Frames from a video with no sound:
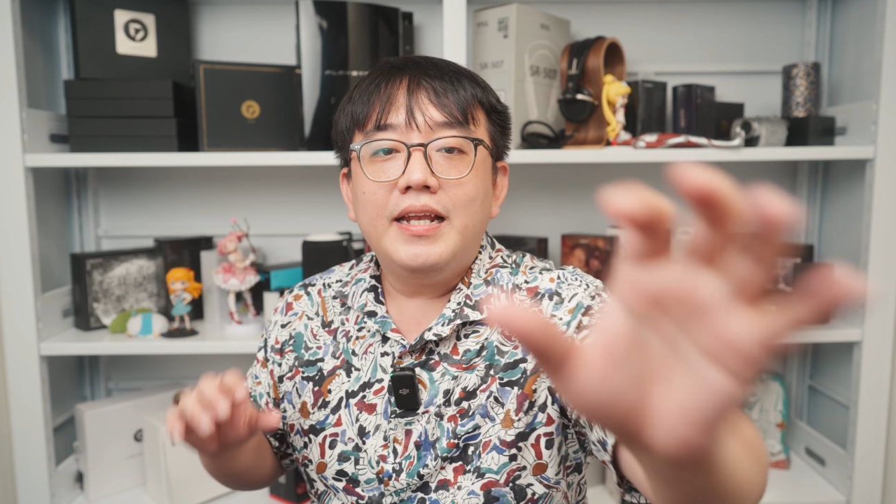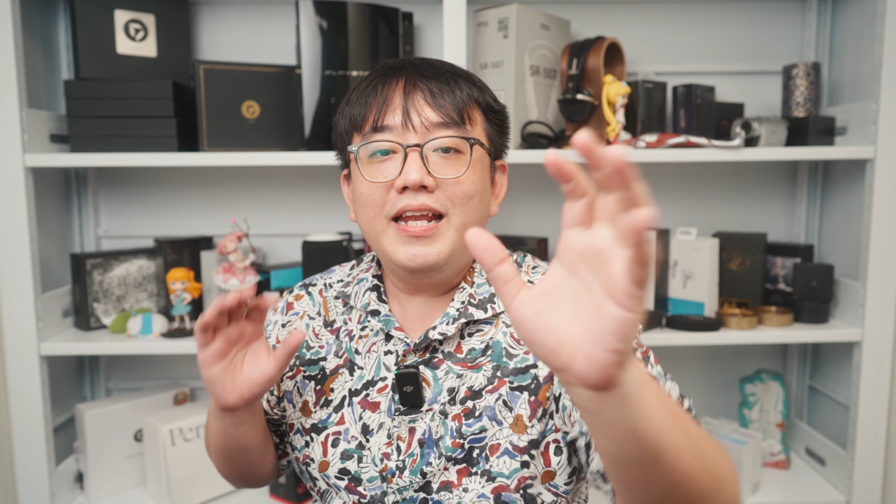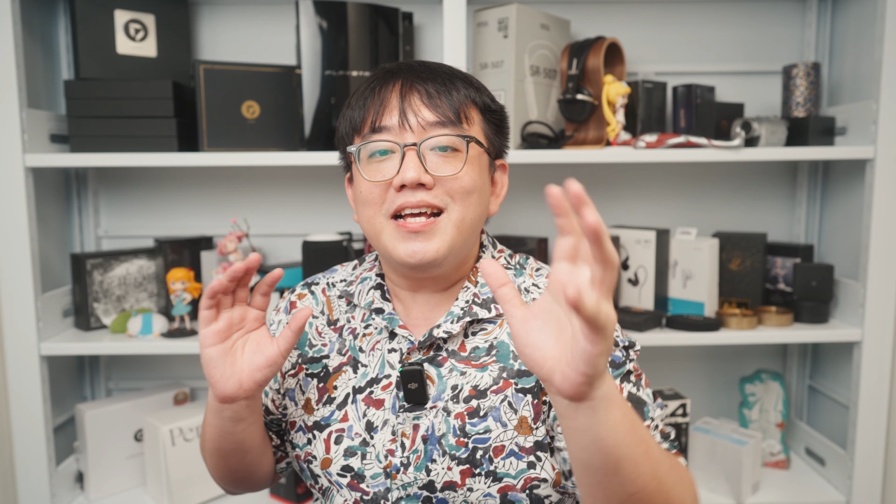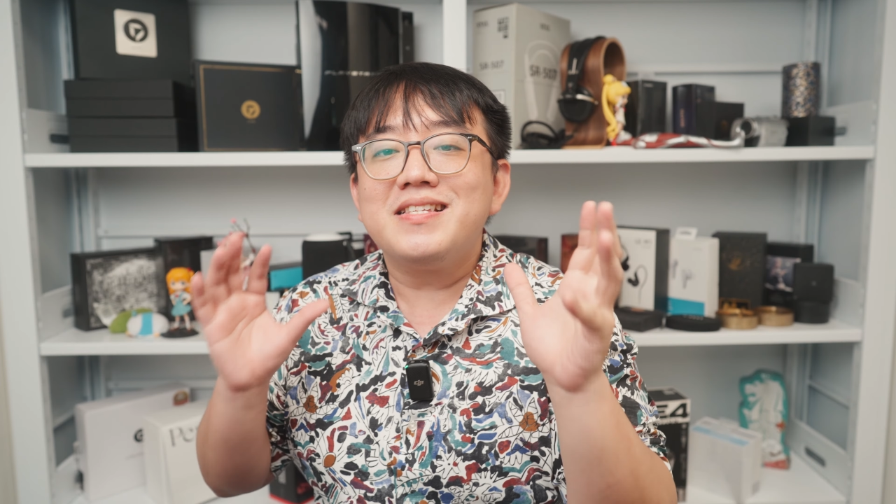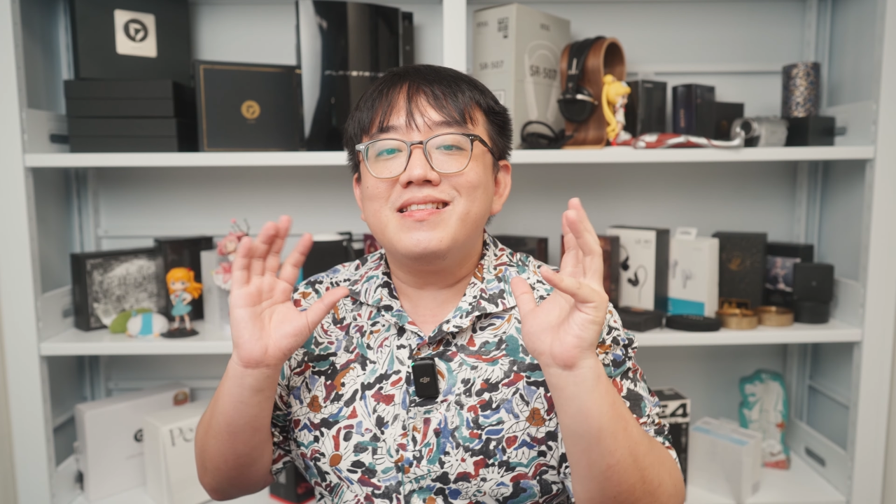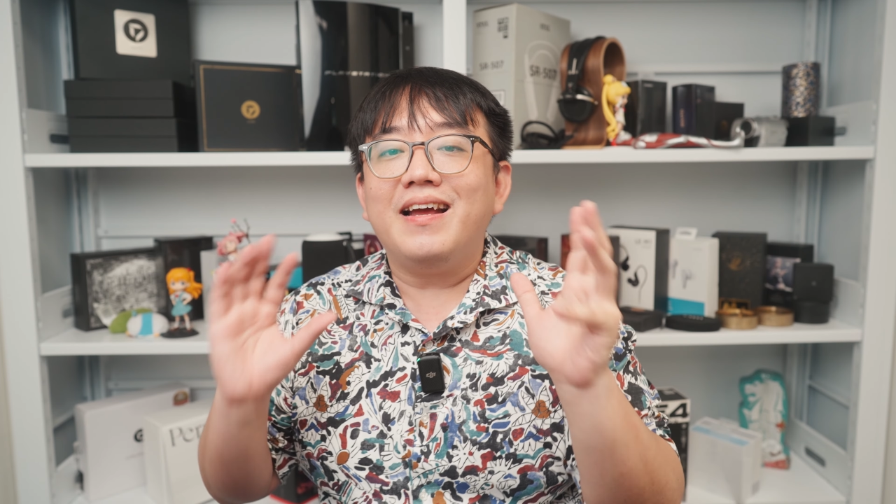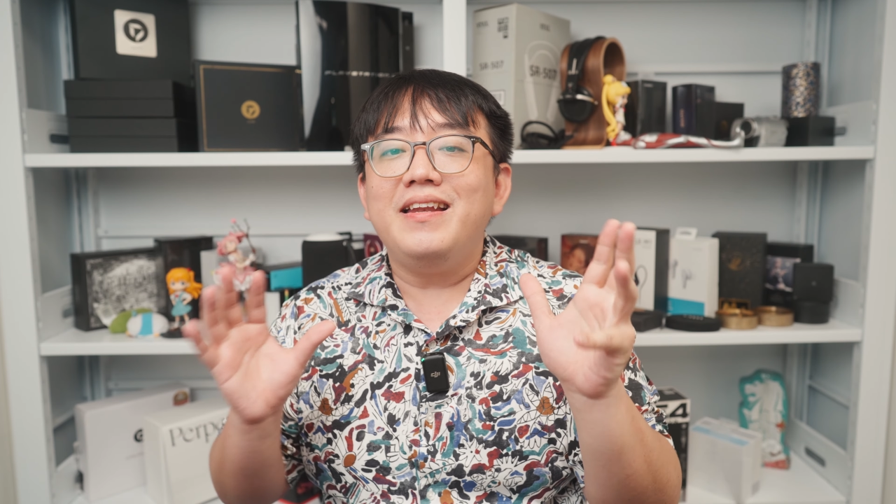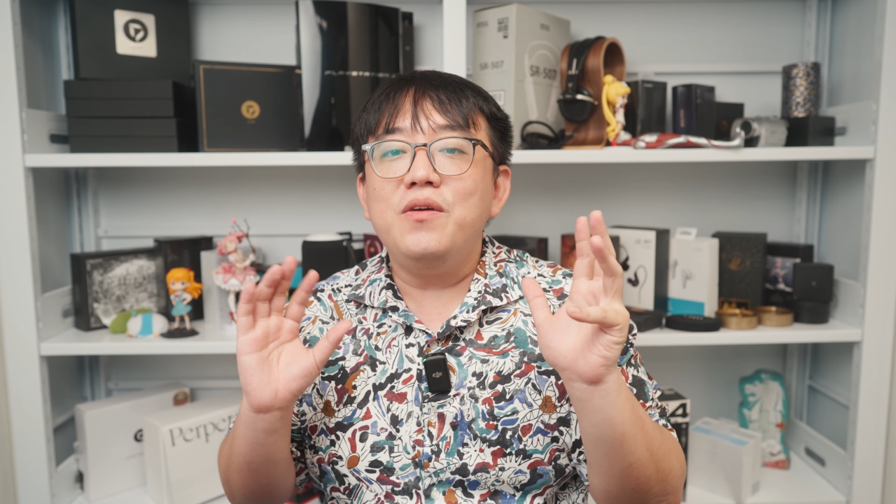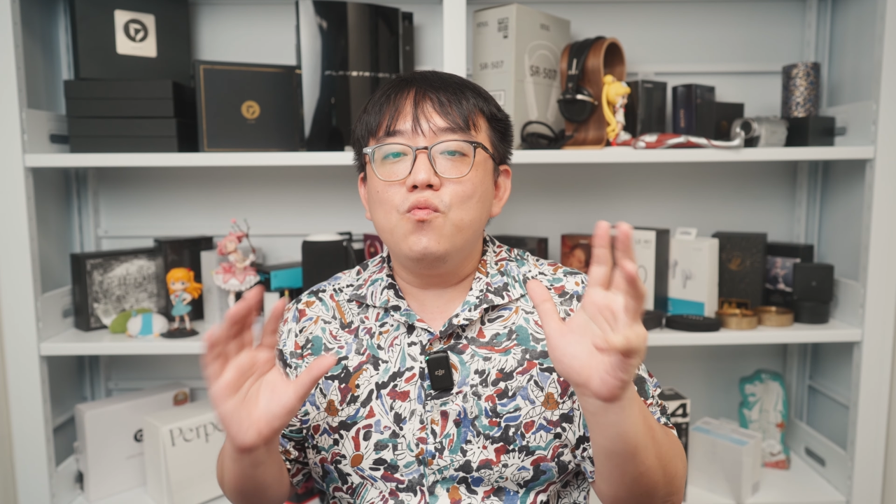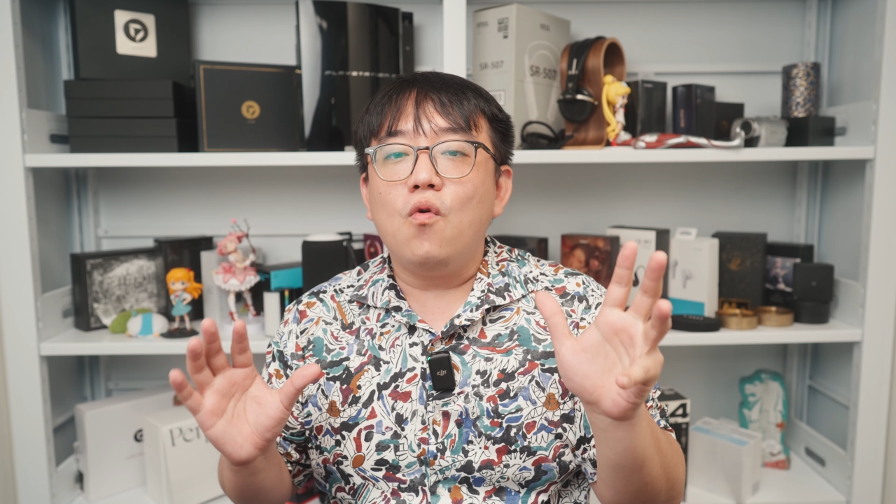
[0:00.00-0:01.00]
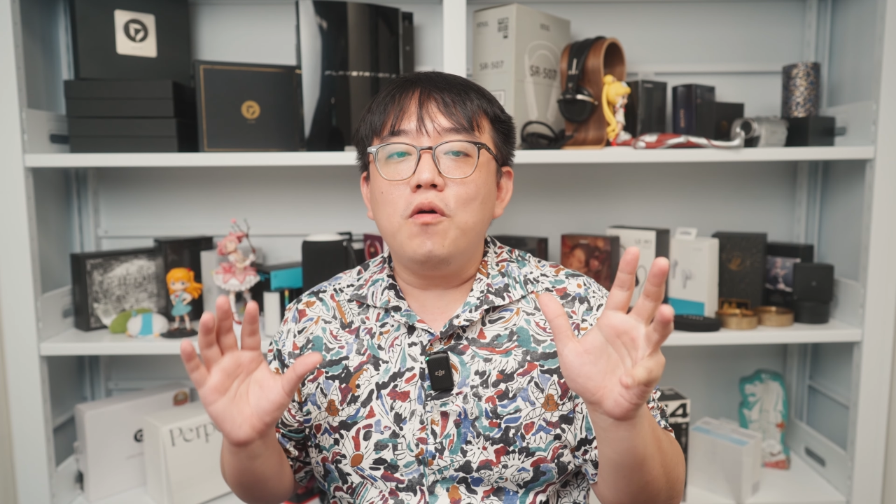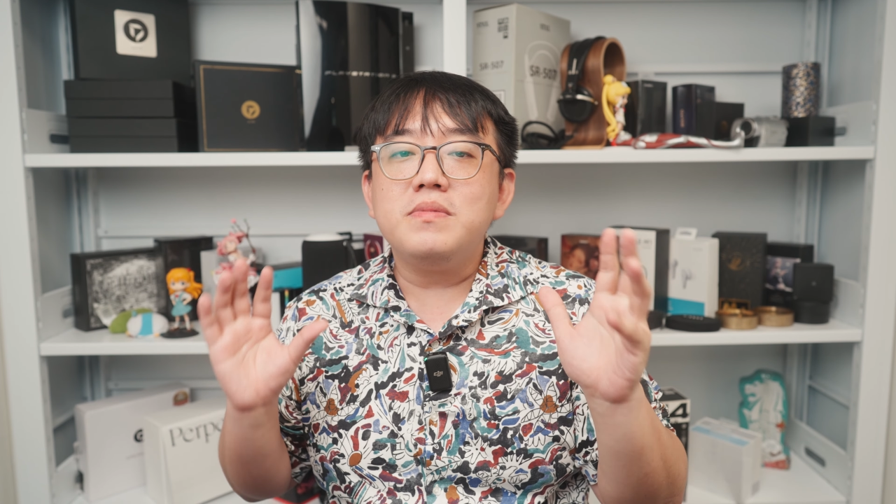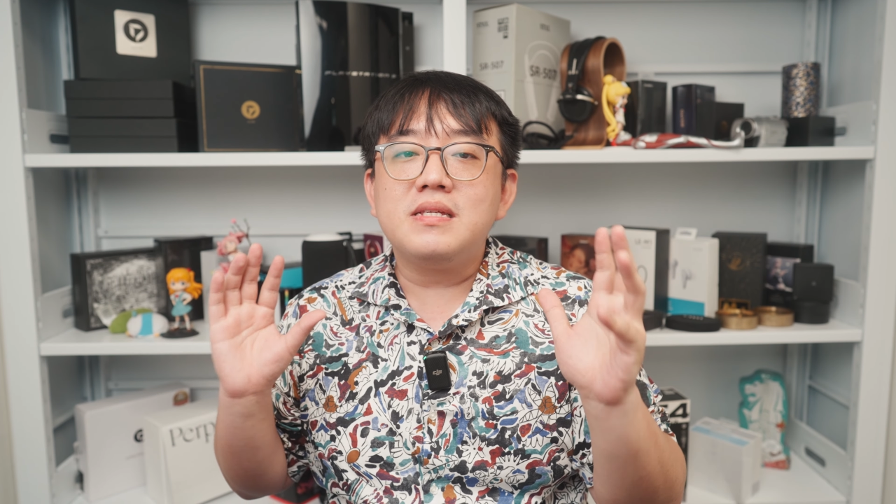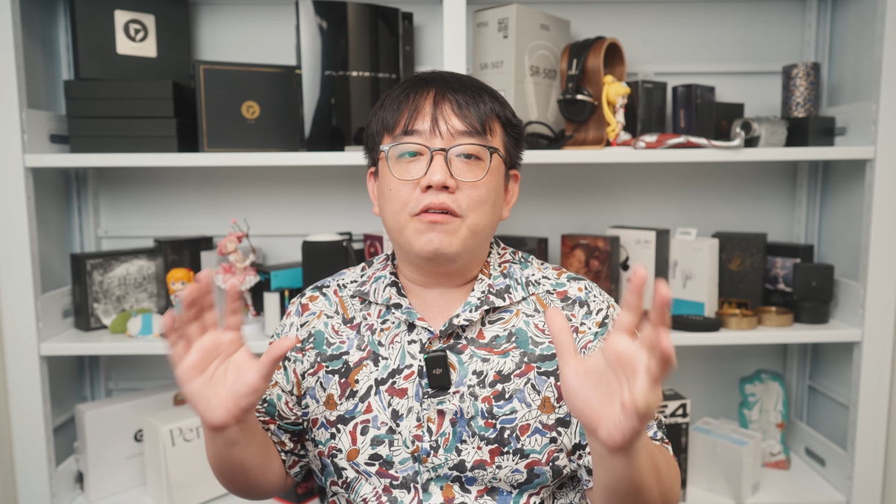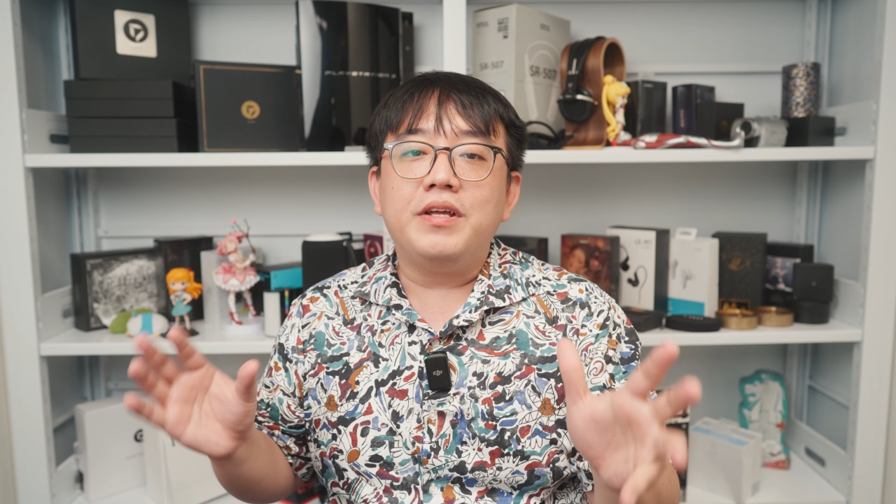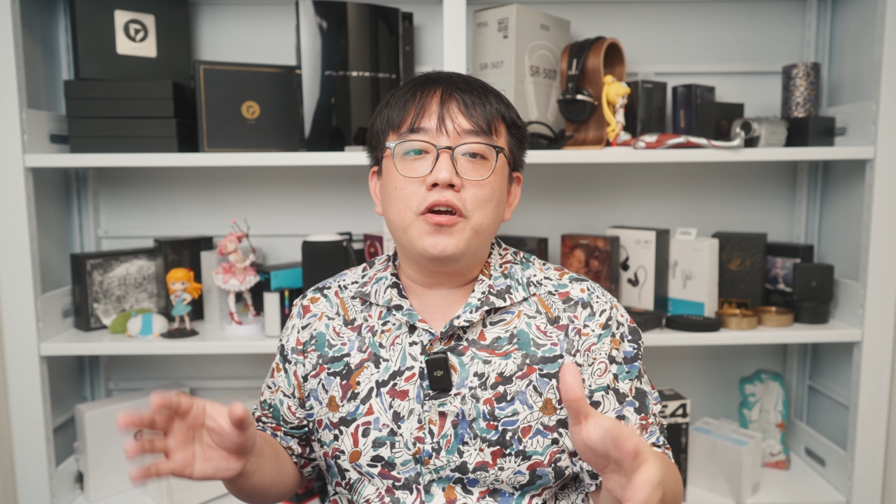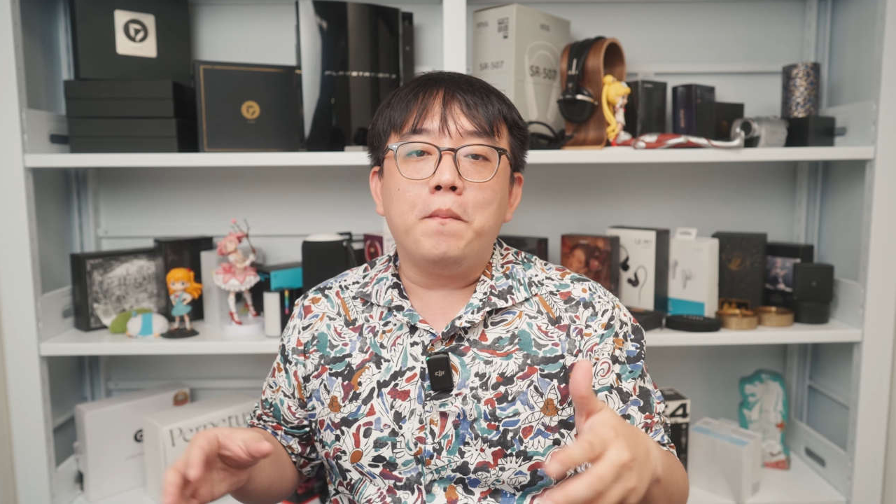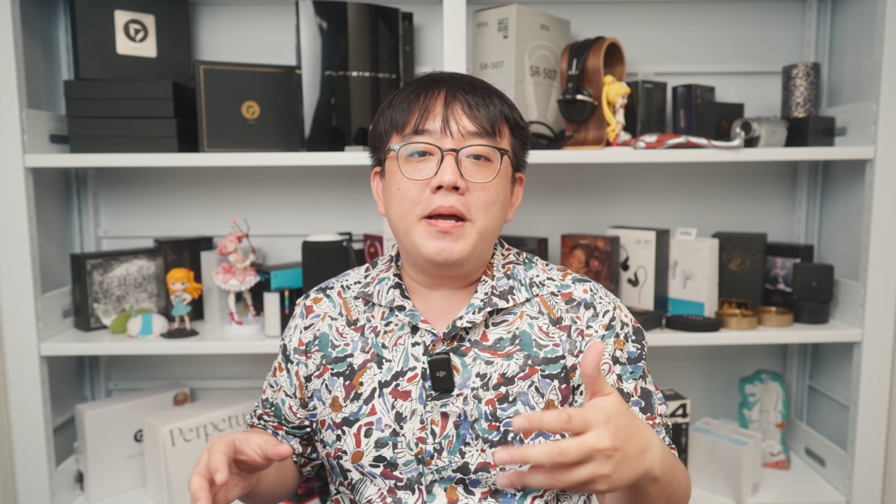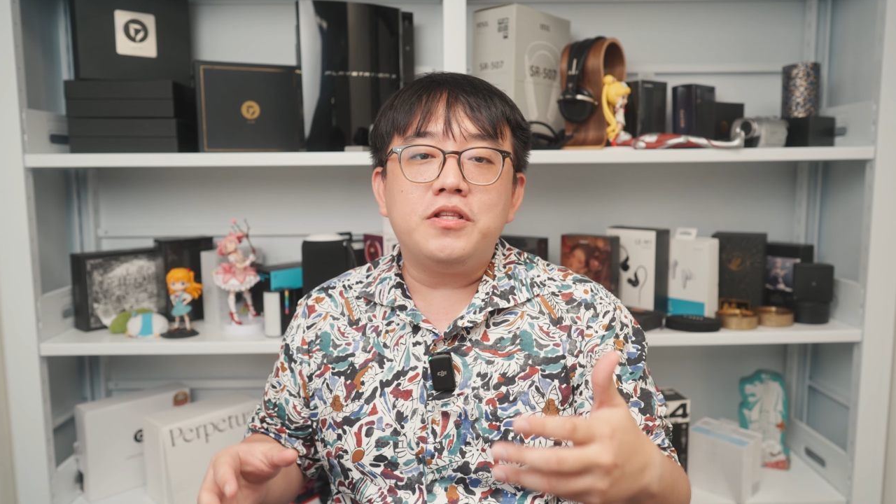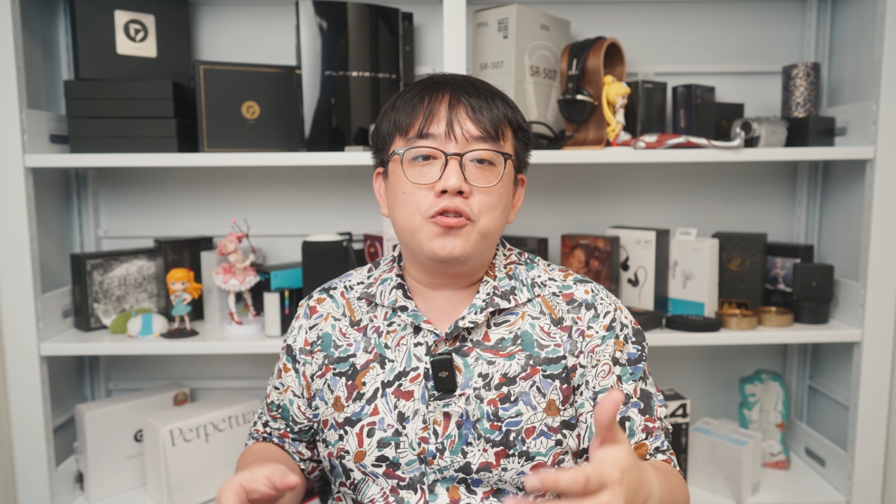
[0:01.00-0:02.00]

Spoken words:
They are slightly warm sounding compared